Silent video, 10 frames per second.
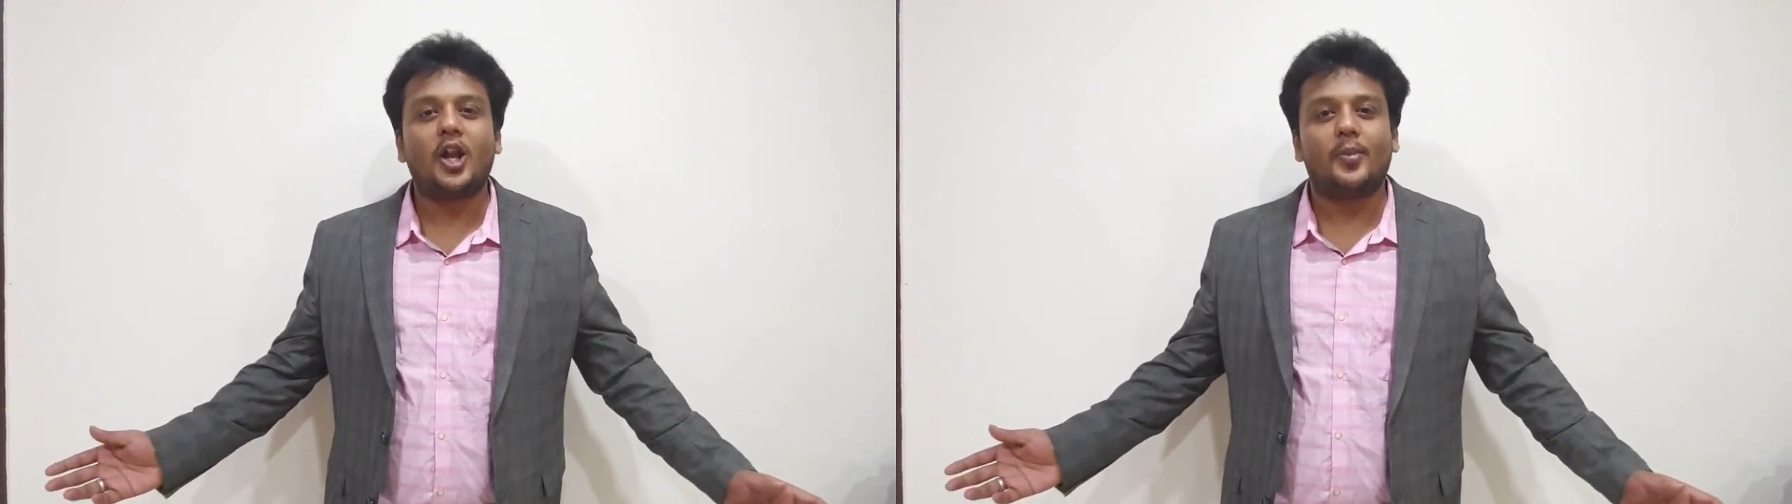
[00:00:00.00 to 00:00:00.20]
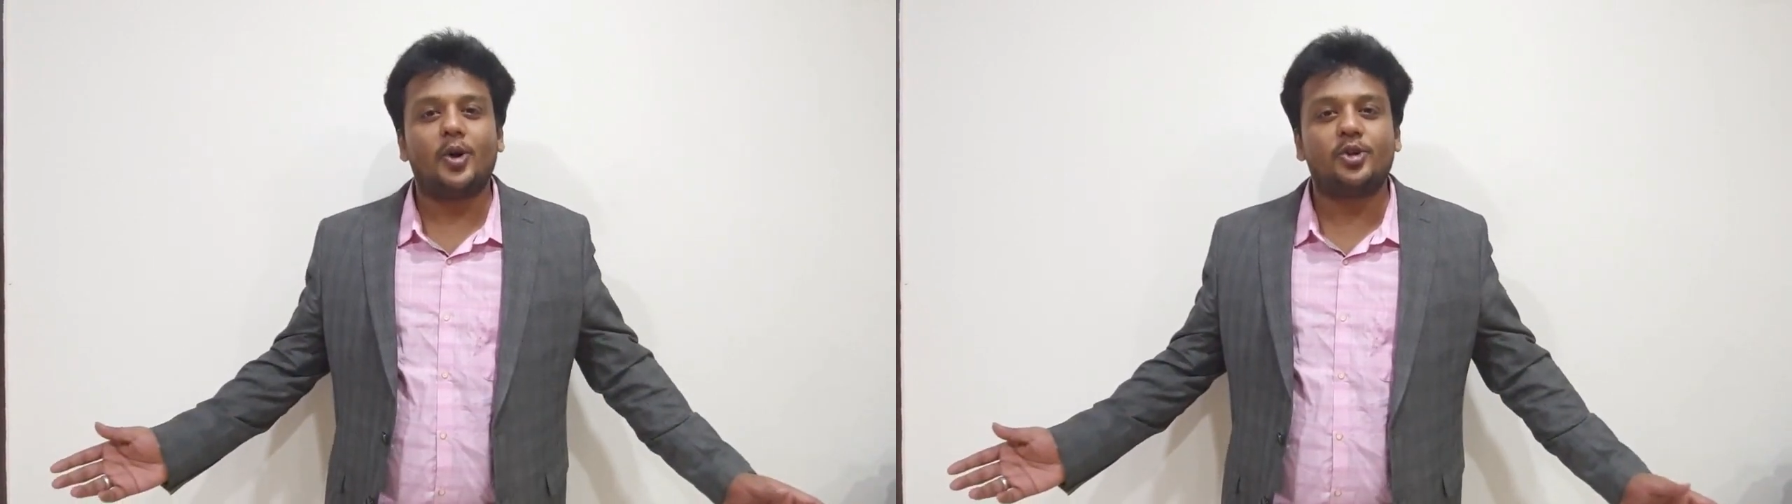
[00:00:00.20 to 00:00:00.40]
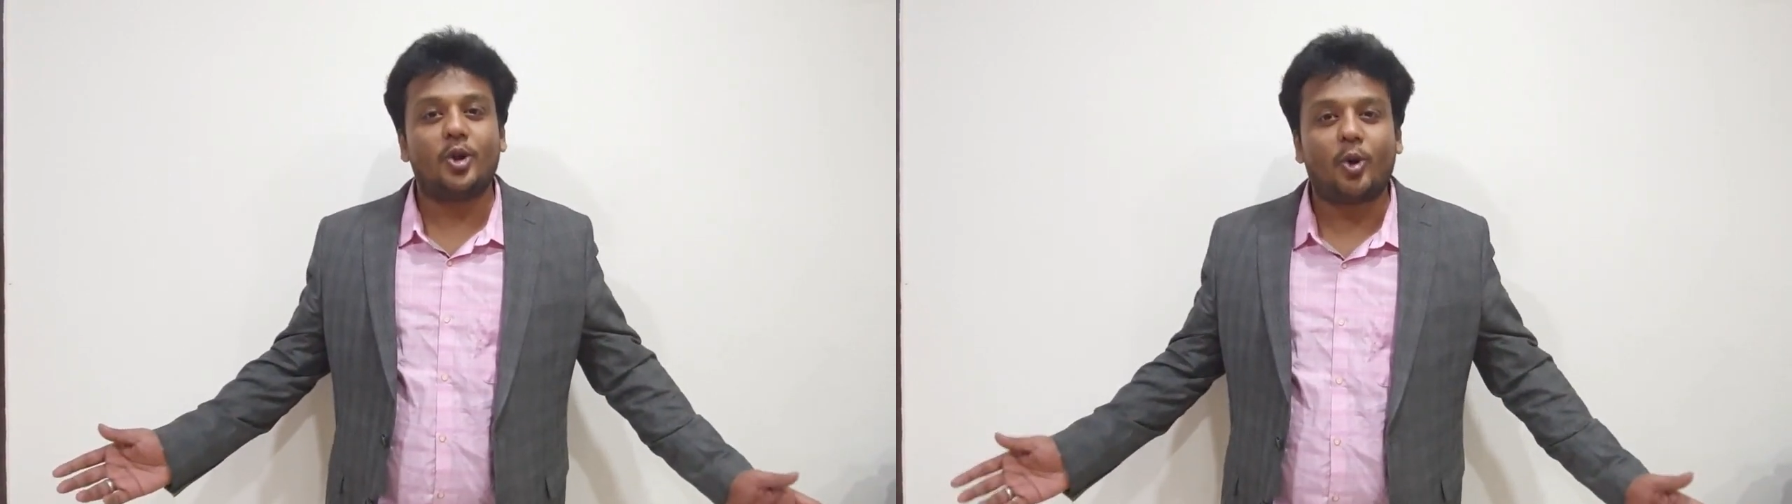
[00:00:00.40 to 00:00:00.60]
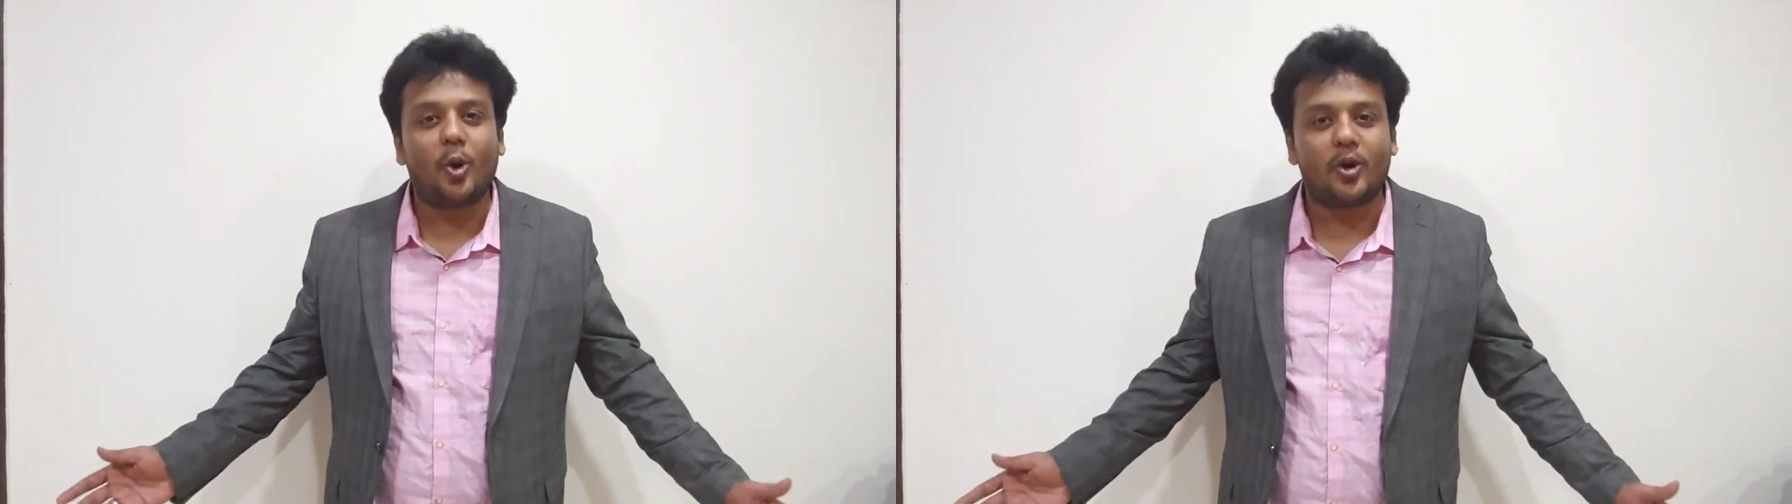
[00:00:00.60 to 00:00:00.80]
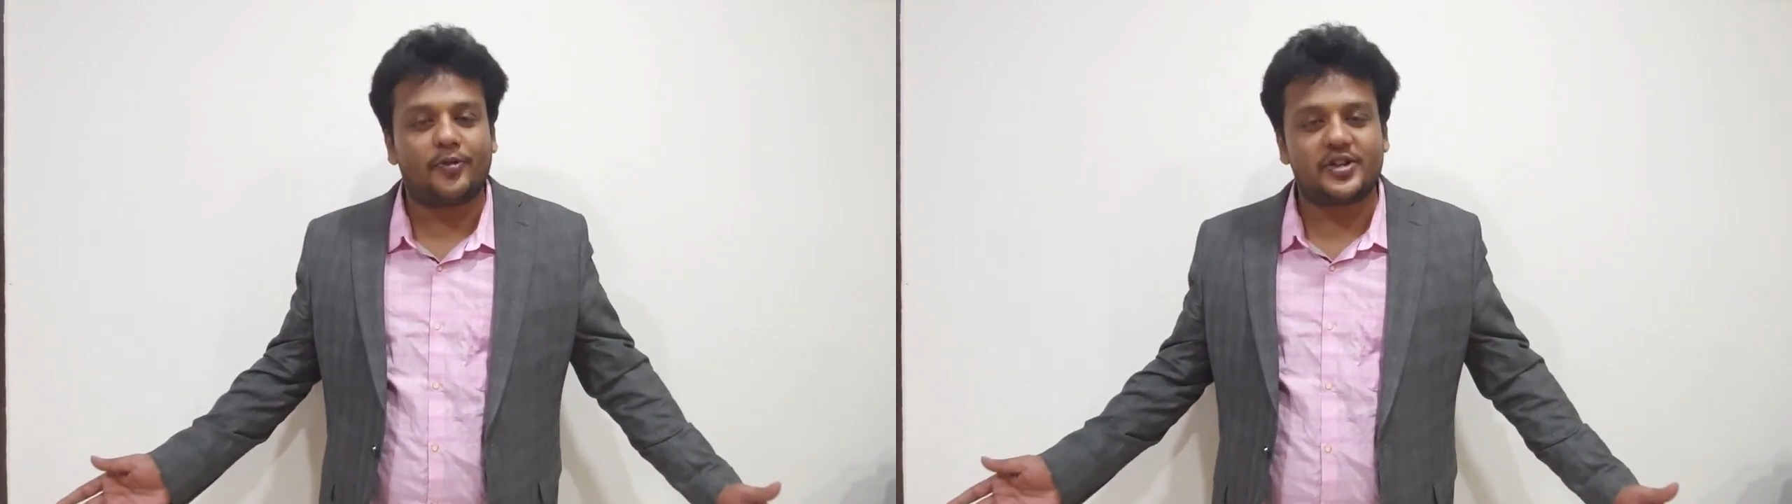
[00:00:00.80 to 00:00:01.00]
about the
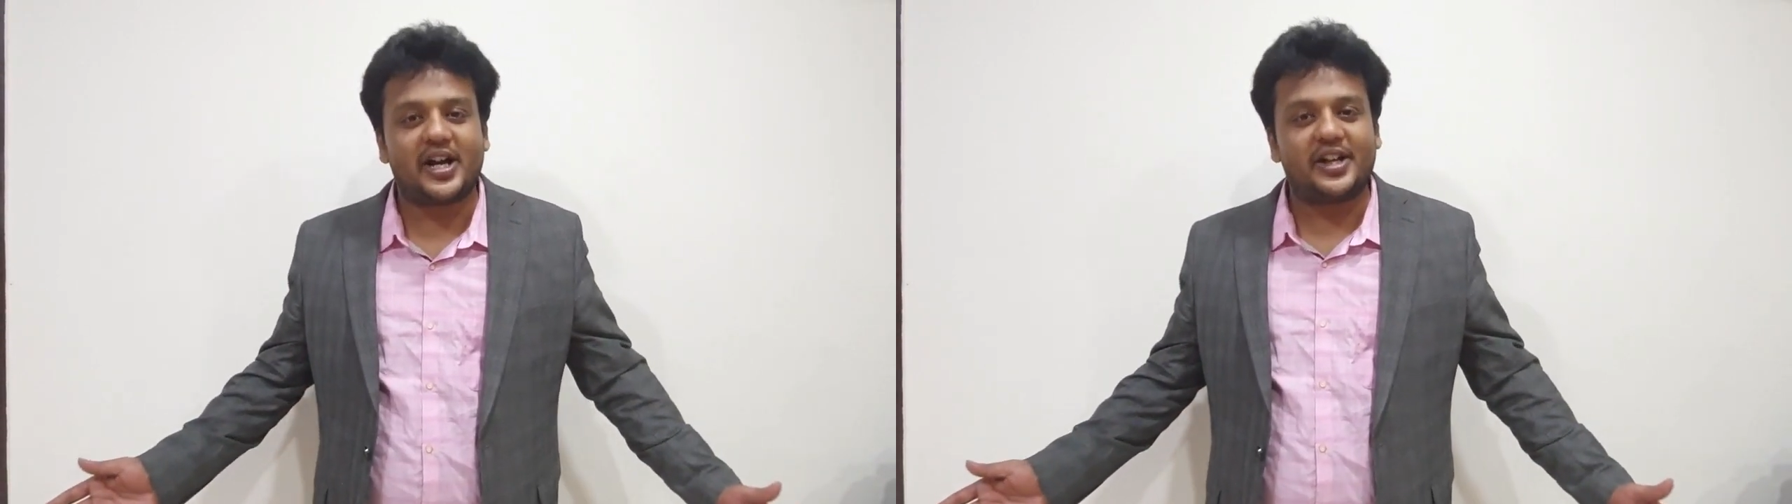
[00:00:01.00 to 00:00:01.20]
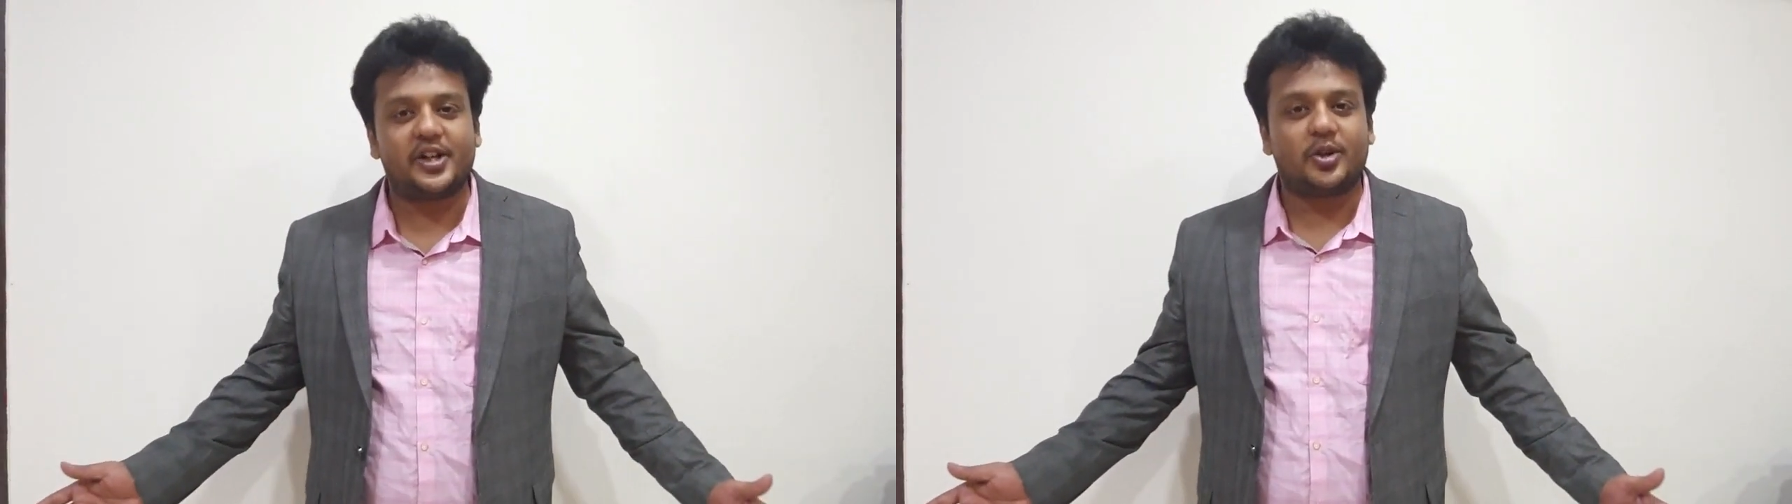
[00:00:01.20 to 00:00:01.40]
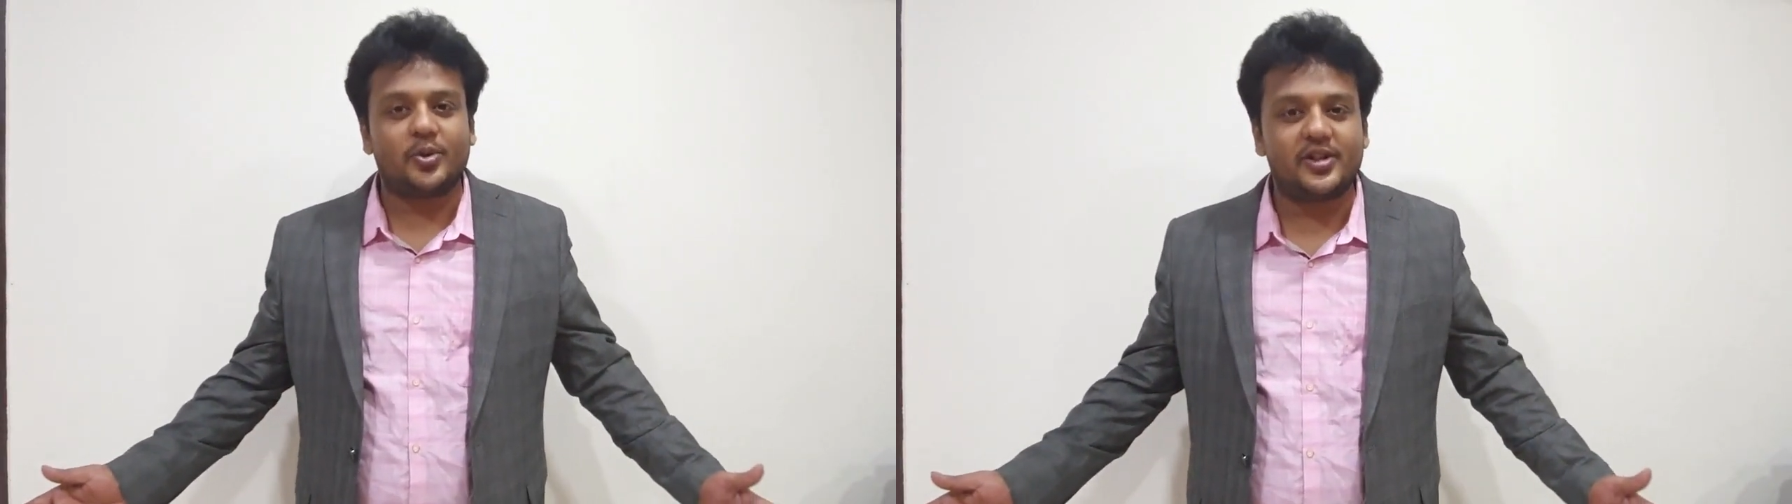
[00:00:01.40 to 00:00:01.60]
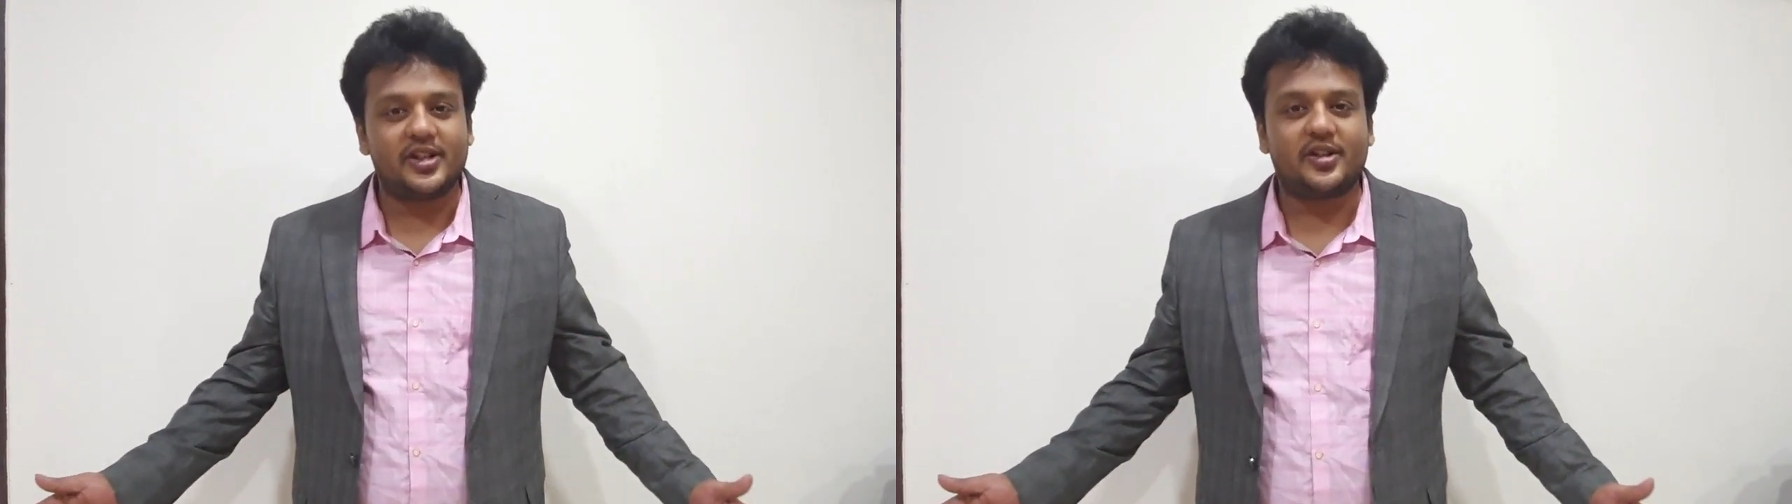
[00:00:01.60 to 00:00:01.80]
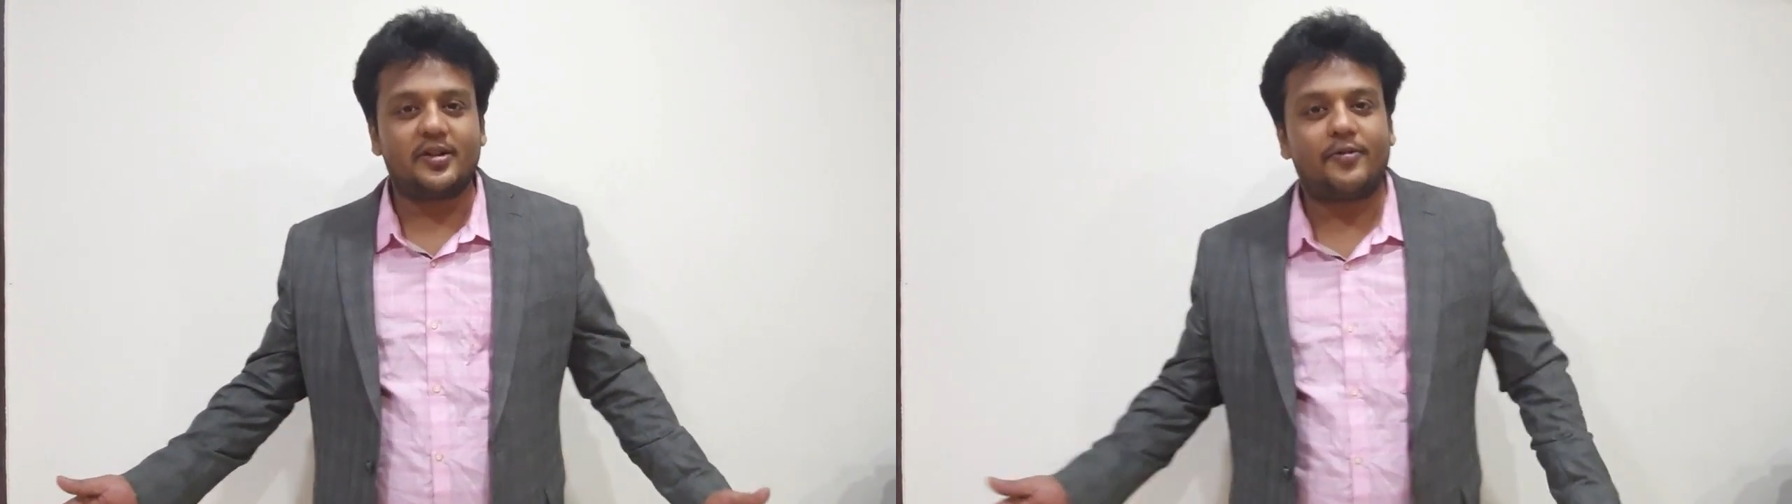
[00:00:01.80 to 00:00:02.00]
role of a chartered accountant